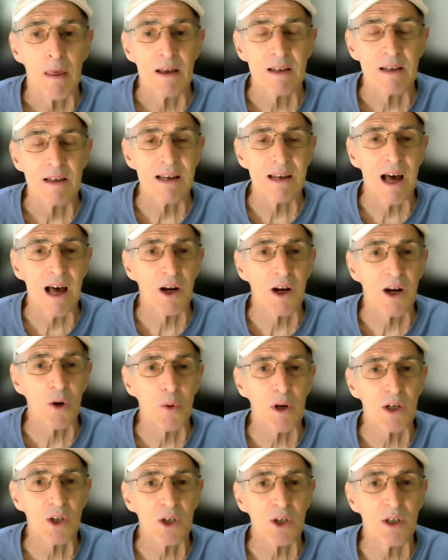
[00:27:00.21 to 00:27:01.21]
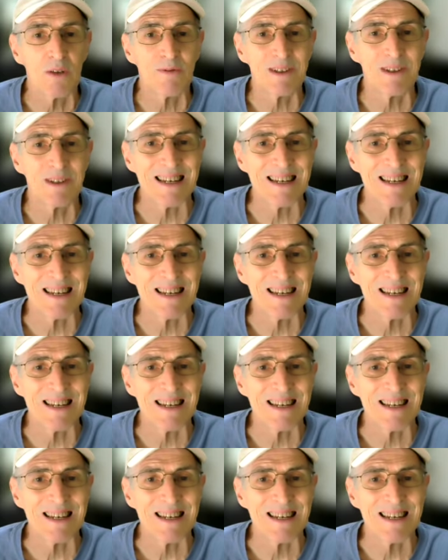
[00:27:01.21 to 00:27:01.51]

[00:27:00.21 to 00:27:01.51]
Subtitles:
it's not a question of